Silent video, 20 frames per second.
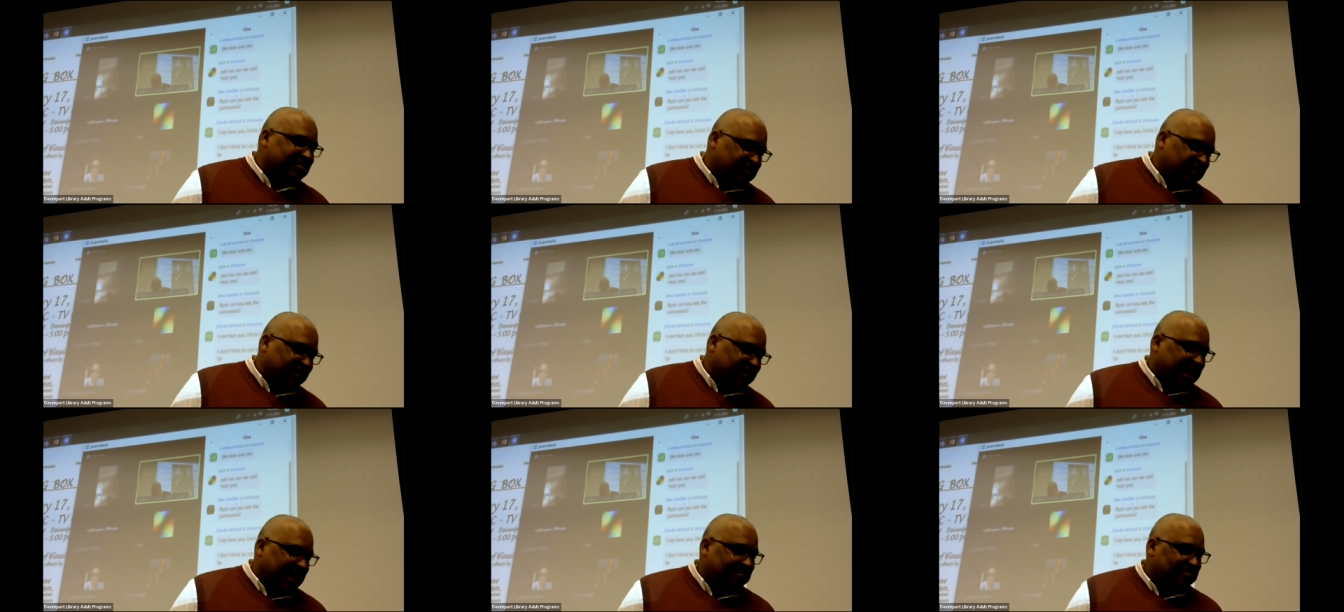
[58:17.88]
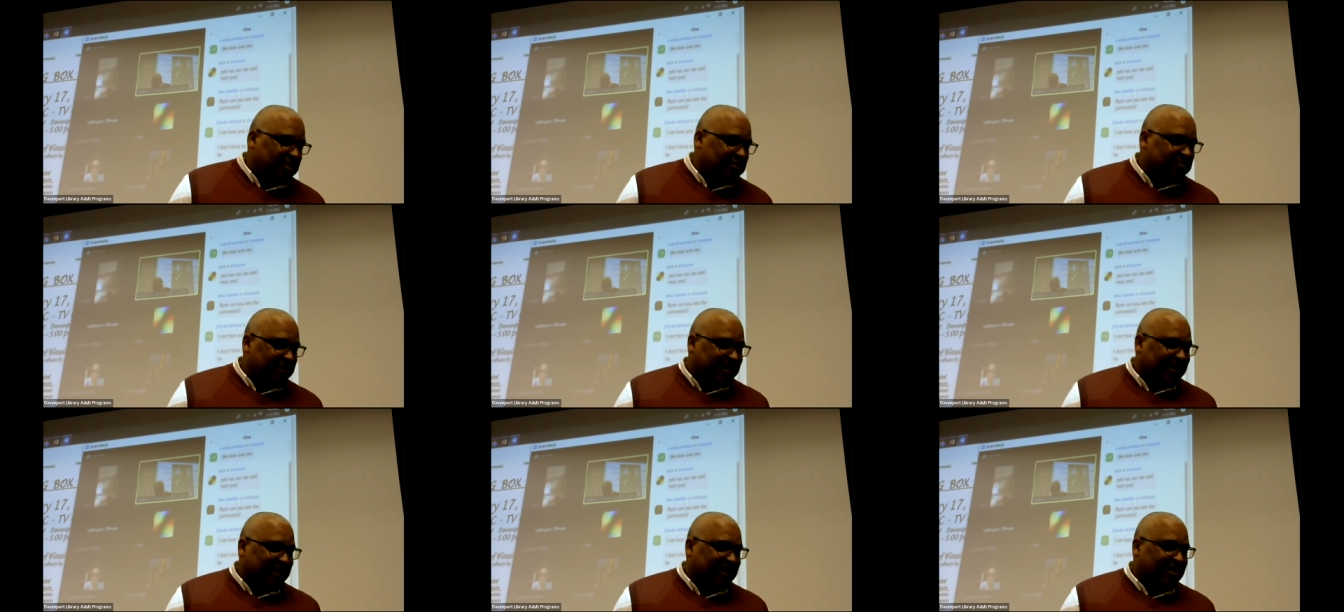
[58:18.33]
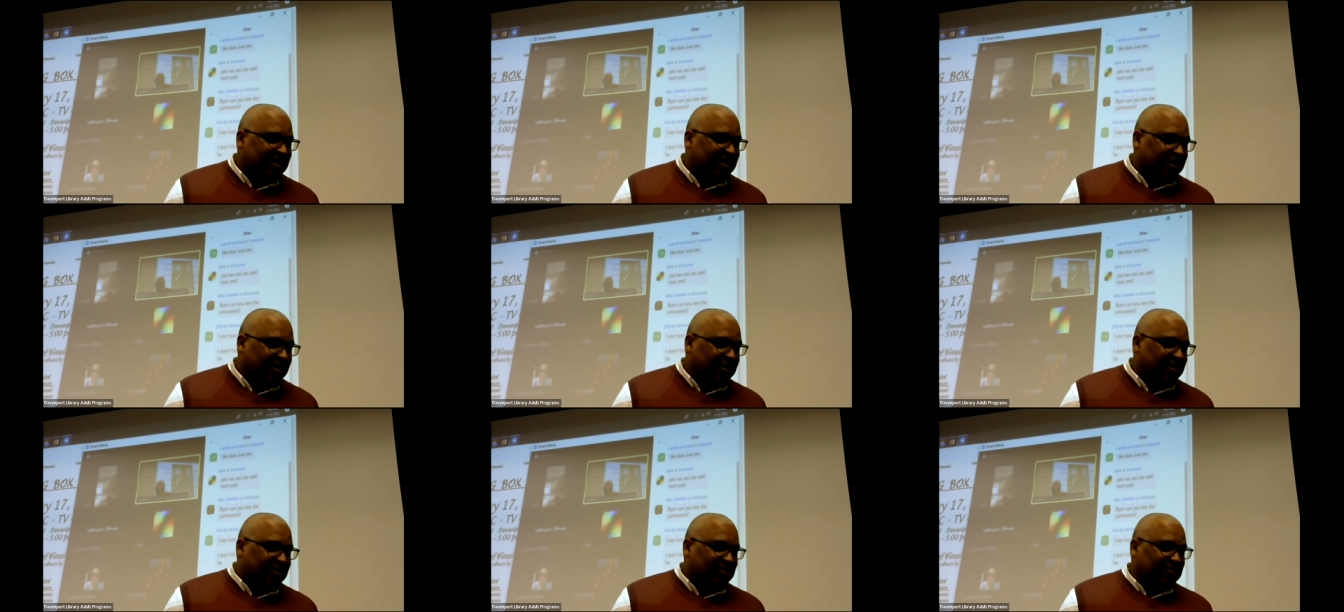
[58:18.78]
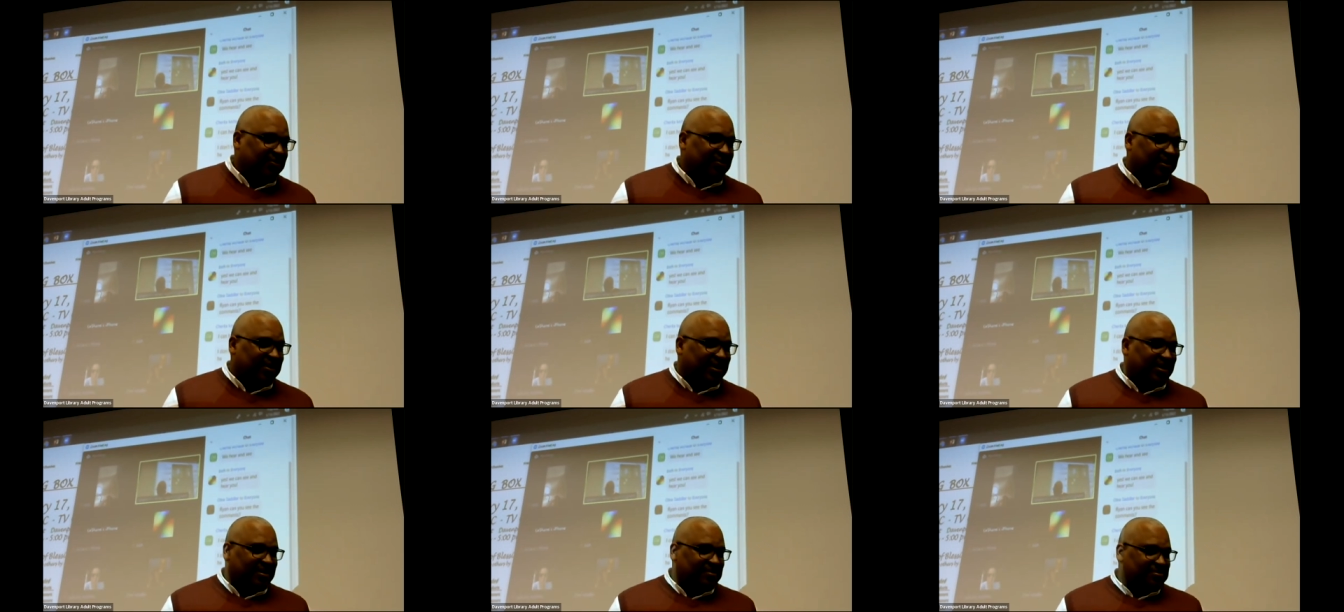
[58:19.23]
can see the comments, but I can't hear you.
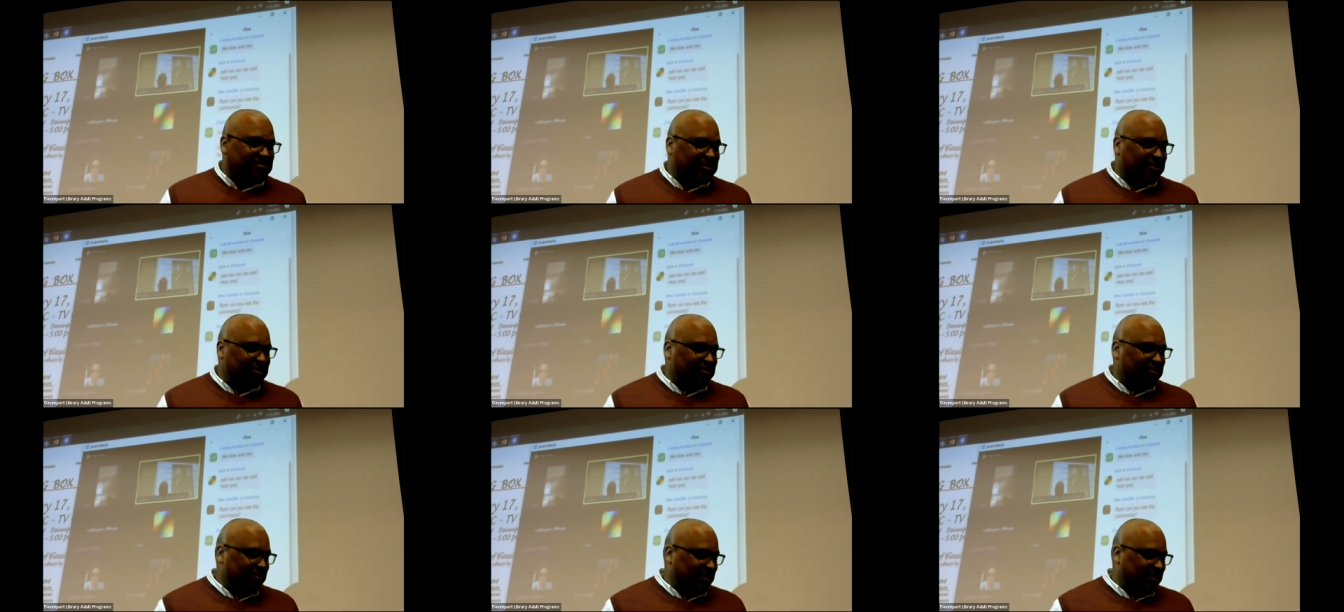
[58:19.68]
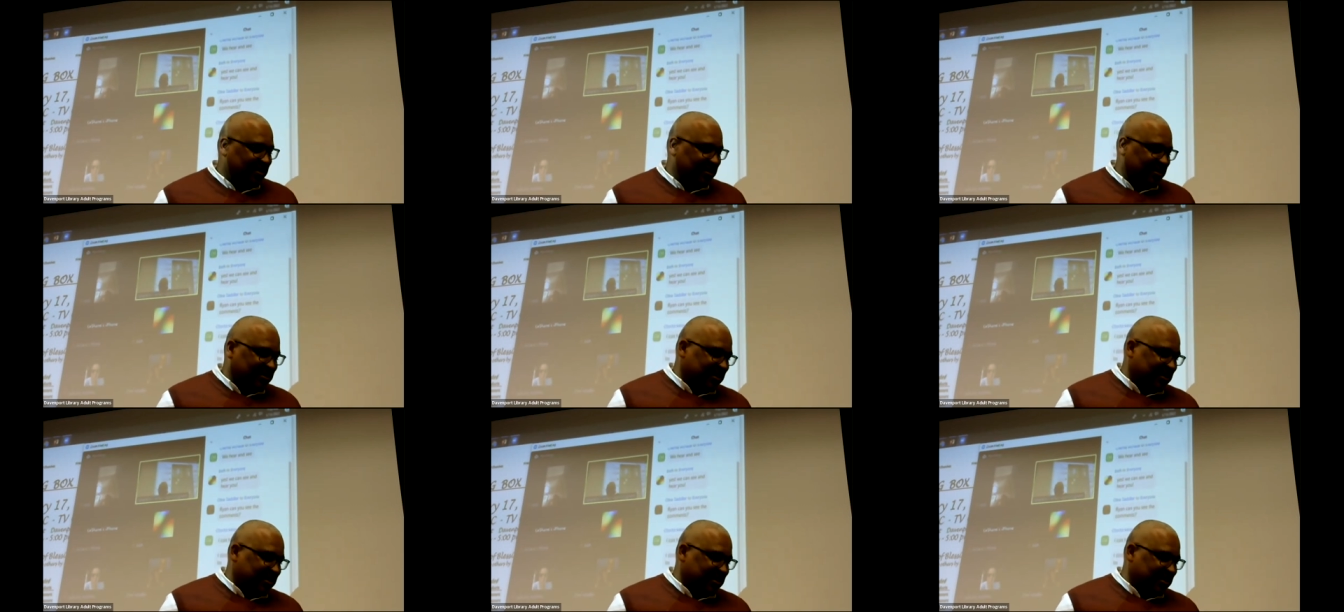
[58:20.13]
So